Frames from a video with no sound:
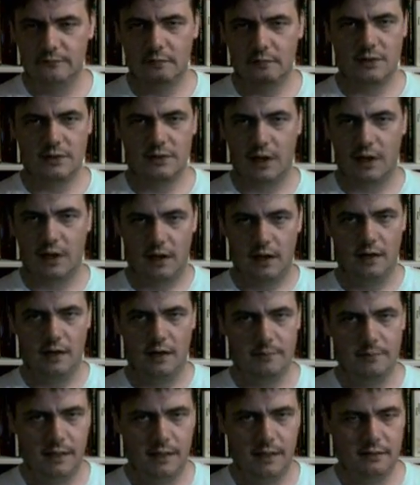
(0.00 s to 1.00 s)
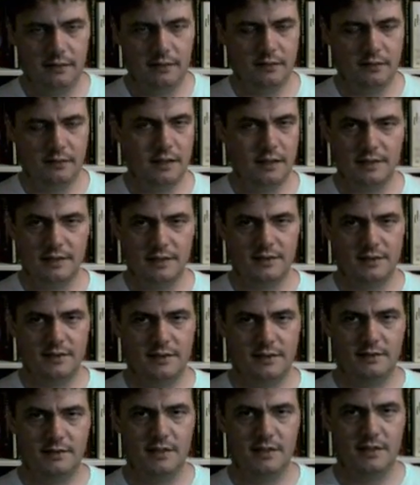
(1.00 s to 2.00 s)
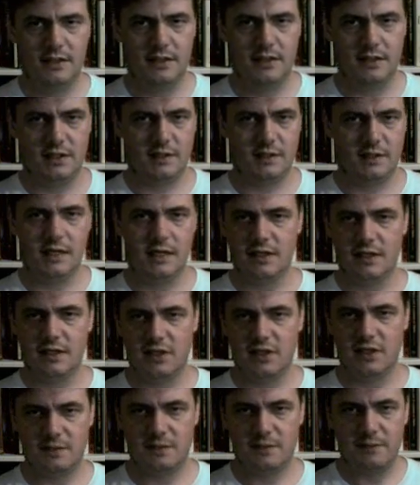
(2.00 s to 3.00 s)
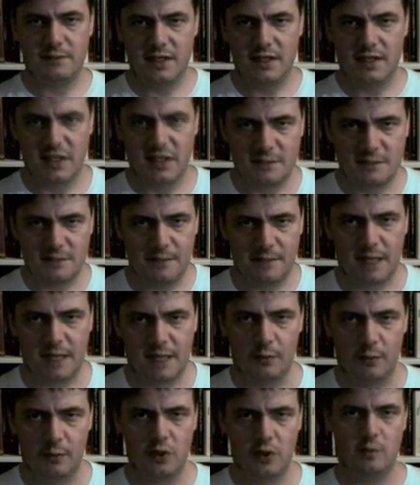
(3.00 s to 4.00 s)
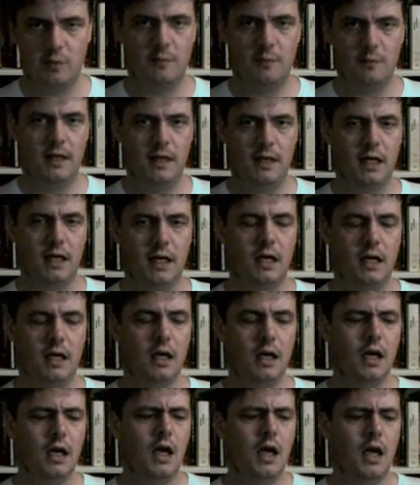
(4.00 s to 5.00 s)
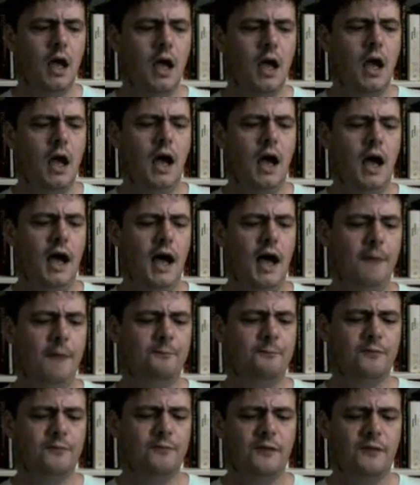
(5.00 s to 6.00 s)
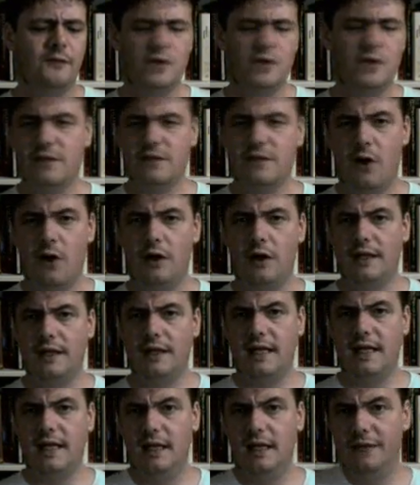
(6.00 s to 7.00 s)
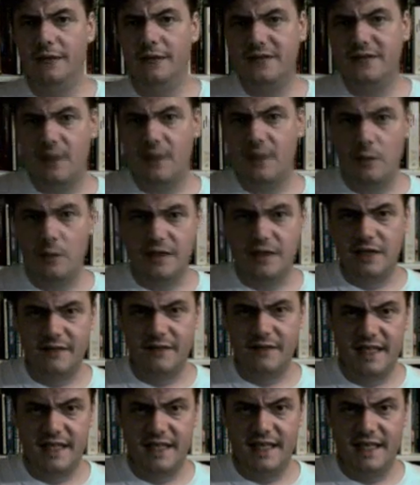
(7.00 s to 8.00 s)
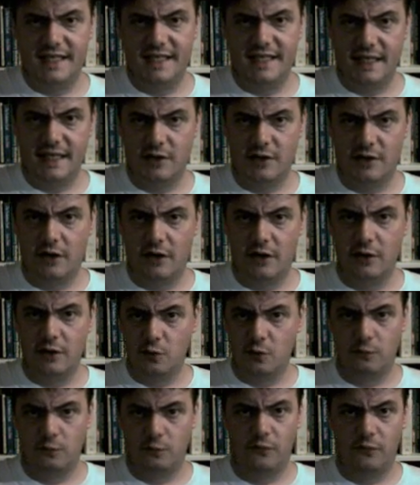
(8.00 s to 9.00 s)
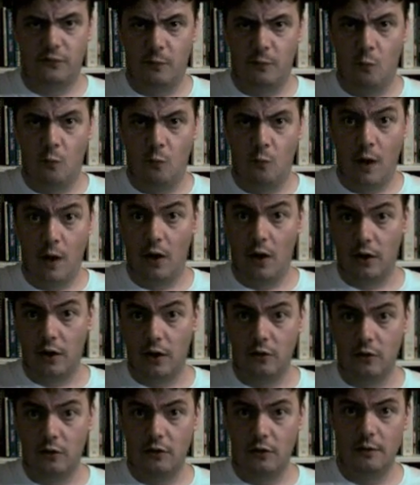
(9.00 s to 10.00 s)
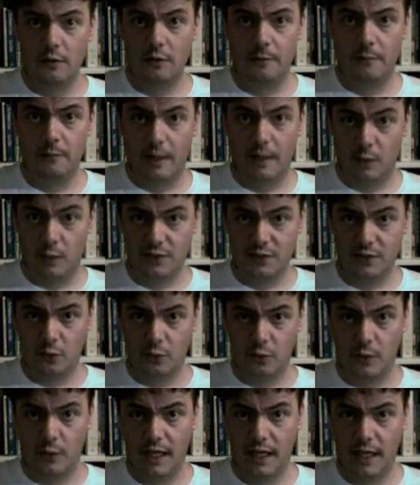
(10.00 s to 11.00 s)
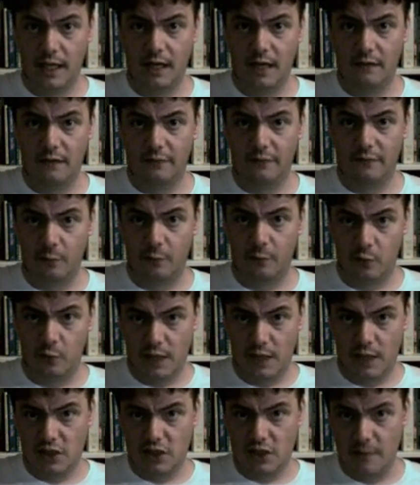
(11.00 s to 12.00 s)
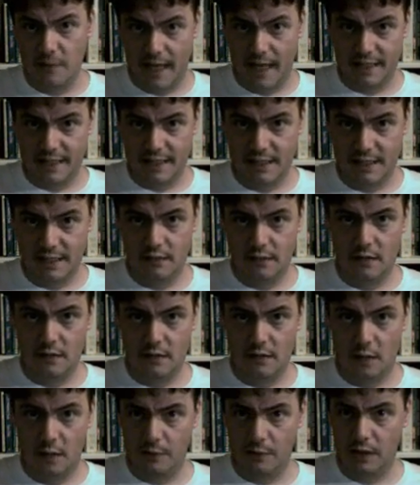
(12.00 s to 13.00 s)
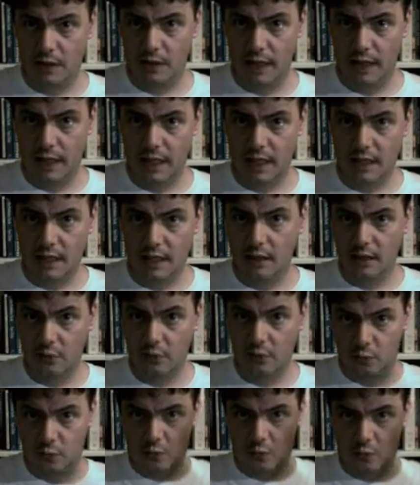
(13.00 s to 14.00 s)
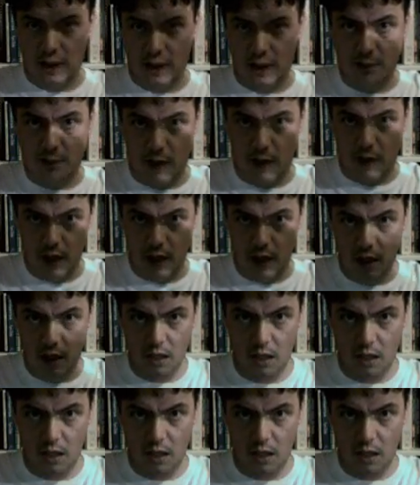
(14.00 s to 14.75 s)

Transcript: Sorry, but it's he's just as a despicable human being. Uh, first of all, he lifts almost everything he says there is from one article by Russell Grigg from Creation Magazine. I'll put a link in the crotch bar.